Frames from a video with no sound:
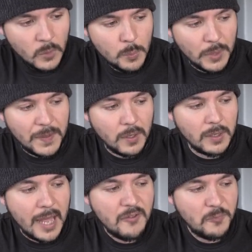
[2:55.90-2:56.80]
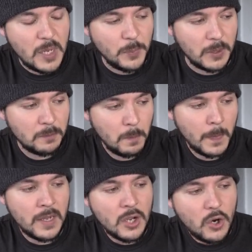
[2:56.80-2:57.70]
But there are a lot of people
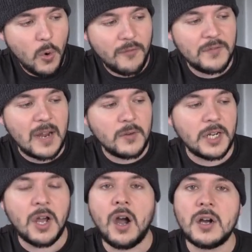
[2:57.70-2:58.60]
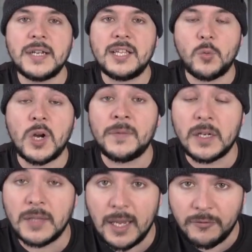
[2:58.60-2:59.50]
who have never done a hard day's work in
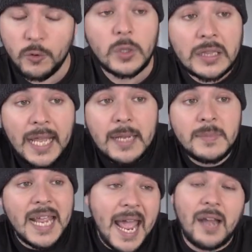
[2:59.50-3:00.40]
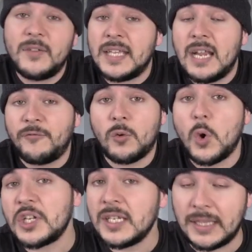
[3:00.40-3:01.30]
their life who claim to advocate for working